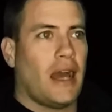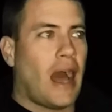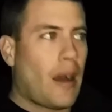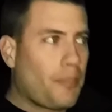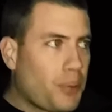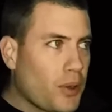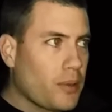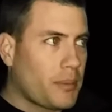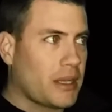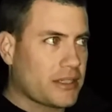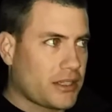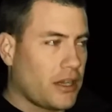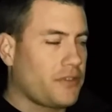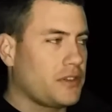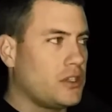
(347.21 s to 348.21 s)
I put
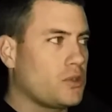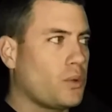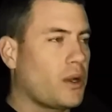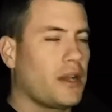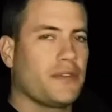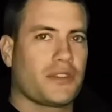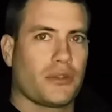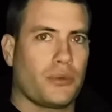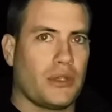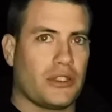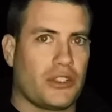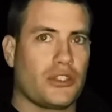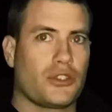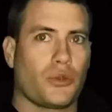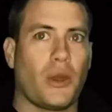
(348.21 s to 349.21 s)
myself in these what-if
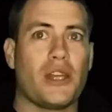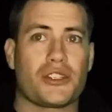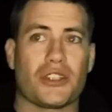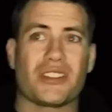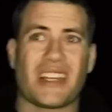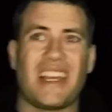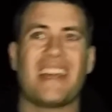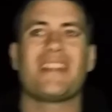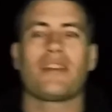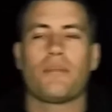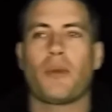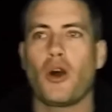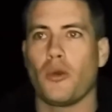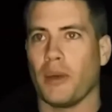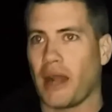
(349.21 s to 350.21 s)
situations in the
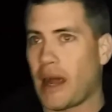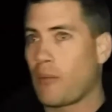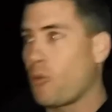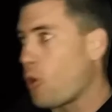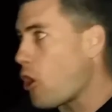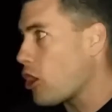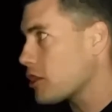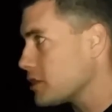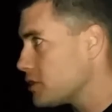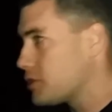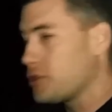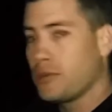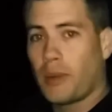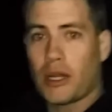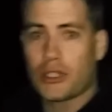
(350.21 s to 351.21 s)
moment. I'm walking
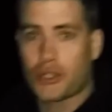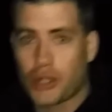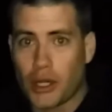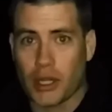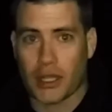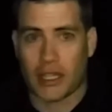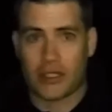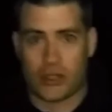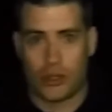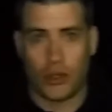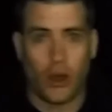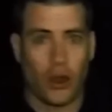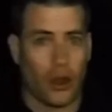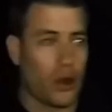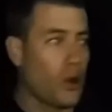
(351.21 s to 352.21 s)
to my truck. It's
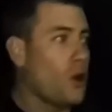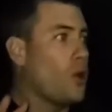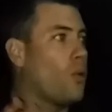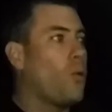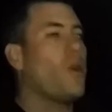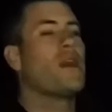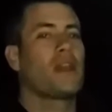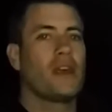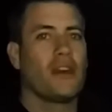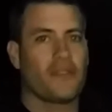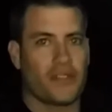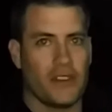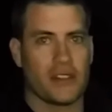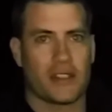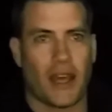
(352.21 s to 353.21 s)
dark. What
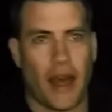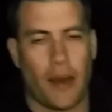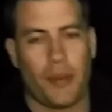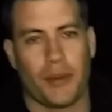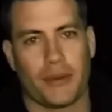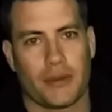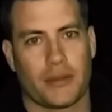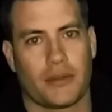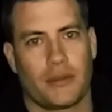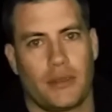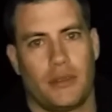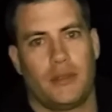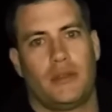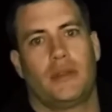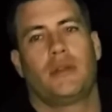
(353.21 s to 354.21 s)
if this happens?
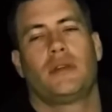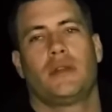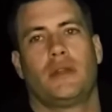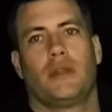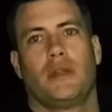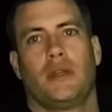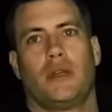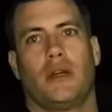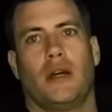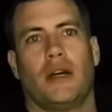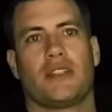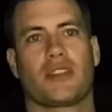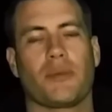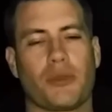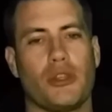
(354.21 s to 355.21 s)

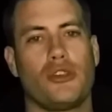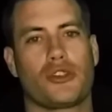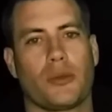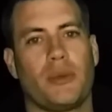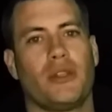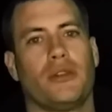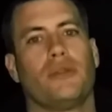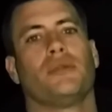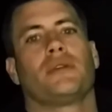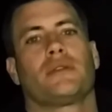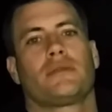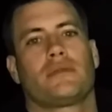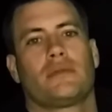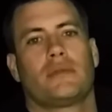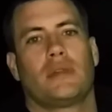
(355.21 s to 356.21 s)
It's something you should be doing.
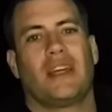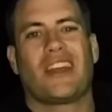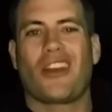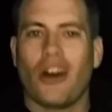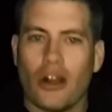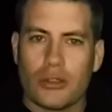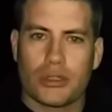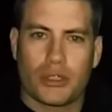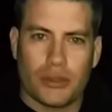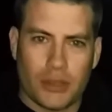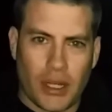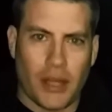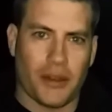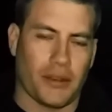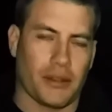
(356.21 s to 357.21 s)
It costs you
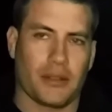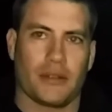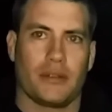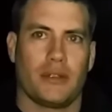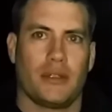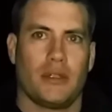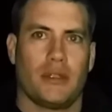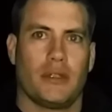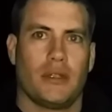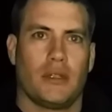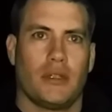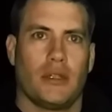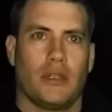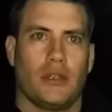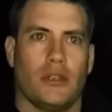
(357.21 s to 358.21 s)
nothing.
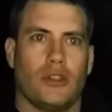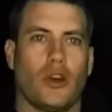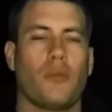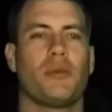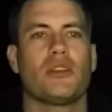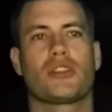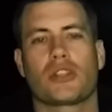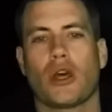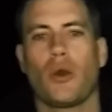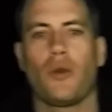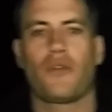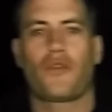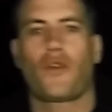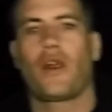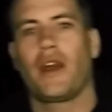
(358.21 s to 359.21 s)
Don't be so
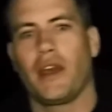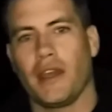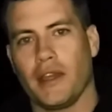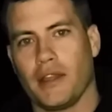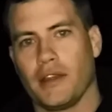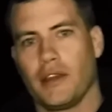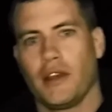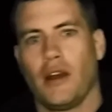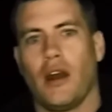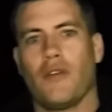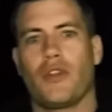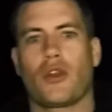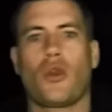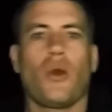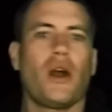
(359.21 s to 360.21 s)
afraid
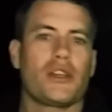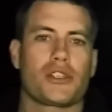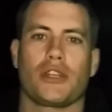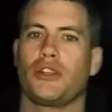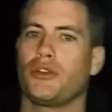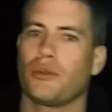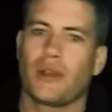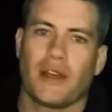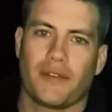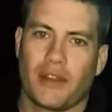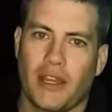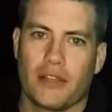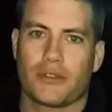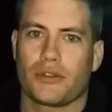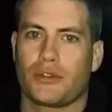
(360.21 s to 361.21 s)
of the question you don't have an
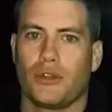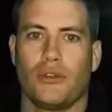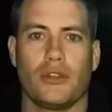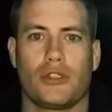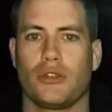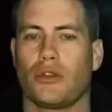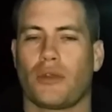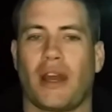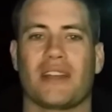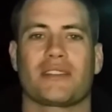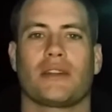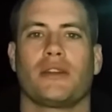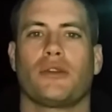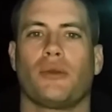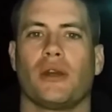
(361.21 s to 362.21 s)
answer to that you don't
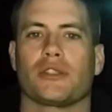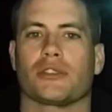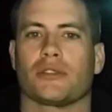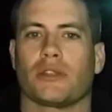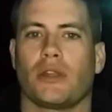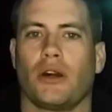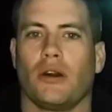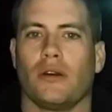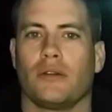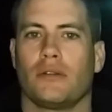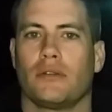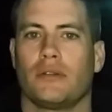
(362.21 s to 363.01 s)
ask any questions at all.